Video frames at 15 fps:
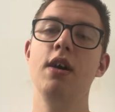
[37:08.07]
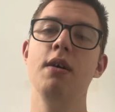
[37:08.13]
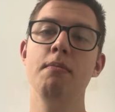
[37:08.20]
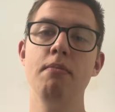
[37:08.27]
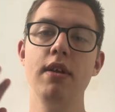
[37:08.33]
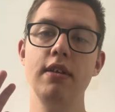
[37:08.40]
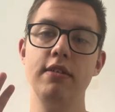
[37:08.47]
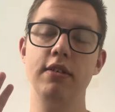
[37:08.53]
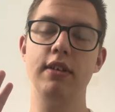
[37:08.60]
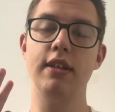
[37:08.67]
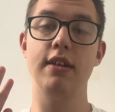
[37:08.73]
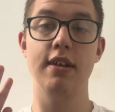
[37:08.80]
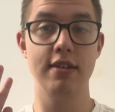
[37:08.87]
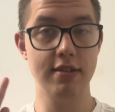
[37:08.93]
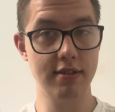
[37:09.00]
But until then,
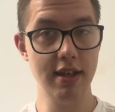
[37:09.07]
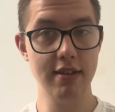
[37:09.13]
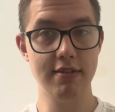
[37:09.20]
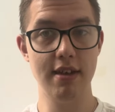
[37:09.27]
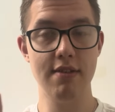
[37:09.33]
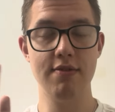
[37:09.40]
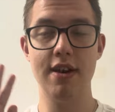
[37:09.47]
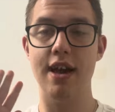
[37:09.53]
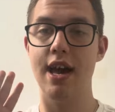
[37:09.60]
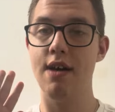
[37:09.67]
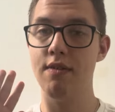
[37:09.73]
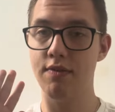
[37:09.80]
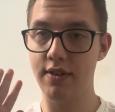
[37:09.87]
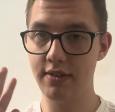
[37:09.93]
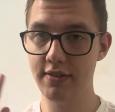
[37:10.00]
stay safe. Have
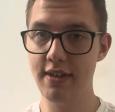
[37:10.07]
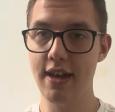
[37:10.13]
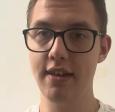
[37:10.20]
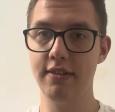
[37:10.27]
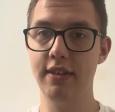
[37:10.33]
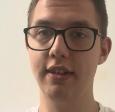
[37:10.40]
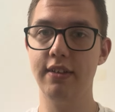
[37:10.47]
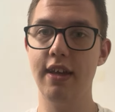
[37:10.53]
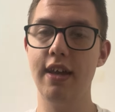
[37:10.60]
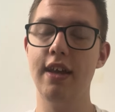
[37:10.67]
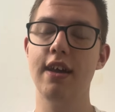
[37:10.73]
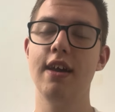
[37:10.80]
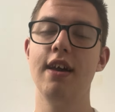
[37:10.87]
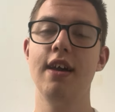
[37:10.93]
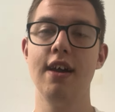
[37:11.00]
a fantastic day.
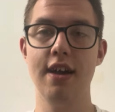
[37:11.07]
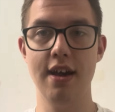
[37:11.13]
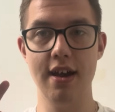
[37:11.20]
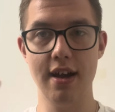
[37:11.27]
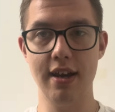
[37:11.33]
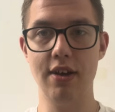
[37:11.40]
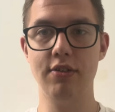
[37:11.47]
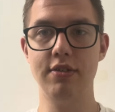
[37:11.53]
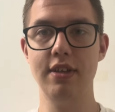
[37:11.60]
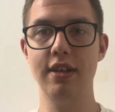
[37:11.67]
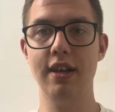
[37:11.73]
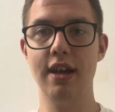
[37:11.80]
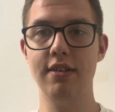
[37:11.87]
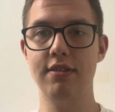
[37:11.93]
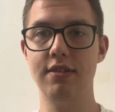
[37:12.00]
And I'll see you
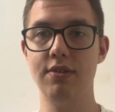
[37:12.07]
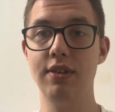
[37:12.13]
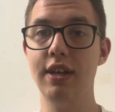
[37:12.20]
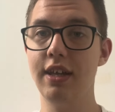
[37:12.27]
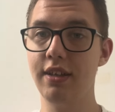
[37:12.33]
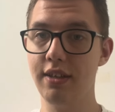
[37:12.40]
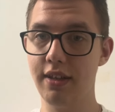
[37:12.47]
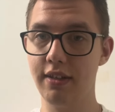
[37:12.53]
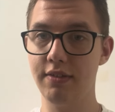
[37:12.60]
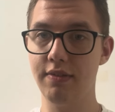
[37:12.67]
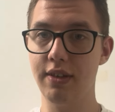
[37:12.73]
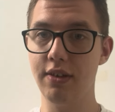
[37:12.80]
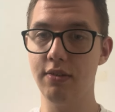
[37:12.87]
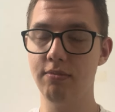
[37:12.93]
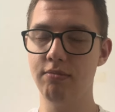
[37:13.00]
guys soon in the next
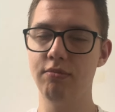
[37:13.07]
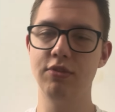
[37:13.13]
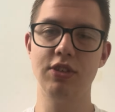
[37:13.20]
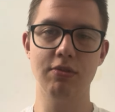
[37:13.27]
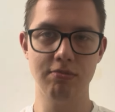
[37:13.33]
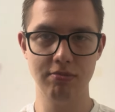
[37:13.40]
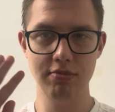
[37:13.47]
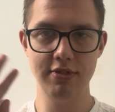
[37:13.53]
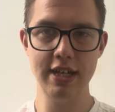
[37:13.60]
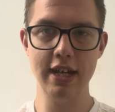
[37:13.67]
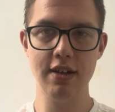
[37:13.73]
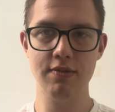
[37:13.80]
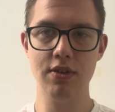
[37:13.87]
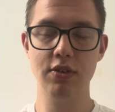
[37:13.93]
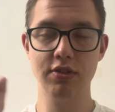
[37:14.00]
video. So take care,
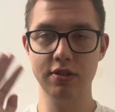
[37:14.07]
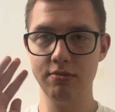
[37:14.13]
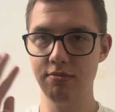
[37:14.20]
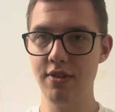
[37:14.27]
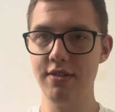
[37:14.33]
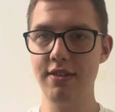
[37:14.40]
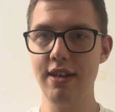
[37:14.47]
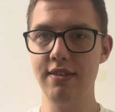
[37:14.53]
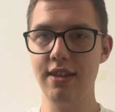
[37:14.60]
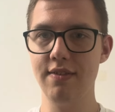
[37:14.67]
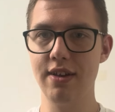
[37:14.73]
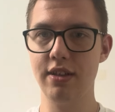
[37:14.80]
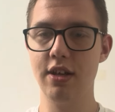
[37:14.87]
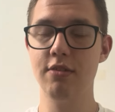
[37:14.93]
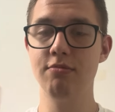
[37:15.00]
folks. Stay safe
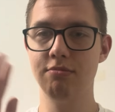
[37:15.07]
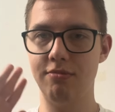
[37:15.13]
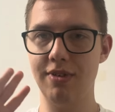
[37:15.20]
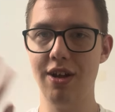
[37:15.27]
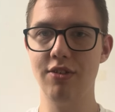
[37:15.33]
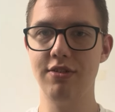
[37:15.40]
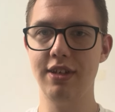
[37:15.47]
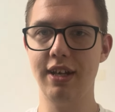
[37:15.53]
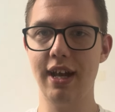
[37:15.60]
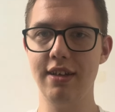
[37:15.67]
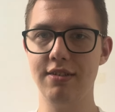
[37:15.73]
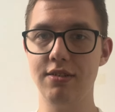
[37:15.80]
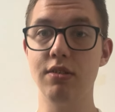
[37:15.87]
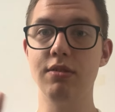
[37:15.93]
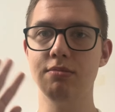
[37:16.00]
out there. I'll see you guys
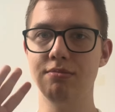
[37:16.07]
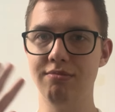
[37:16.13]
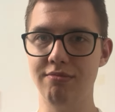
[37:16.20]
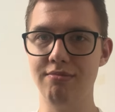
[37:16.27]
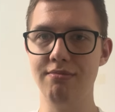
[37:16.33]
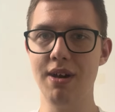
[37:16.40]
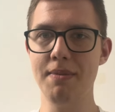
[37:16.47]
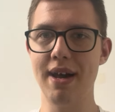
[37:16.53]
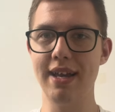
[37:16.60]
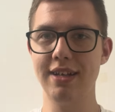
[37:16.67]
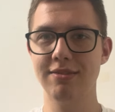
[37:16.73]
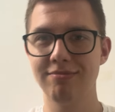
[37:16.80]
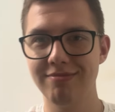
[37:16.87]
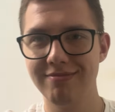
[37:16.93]
soon. Bye-bye.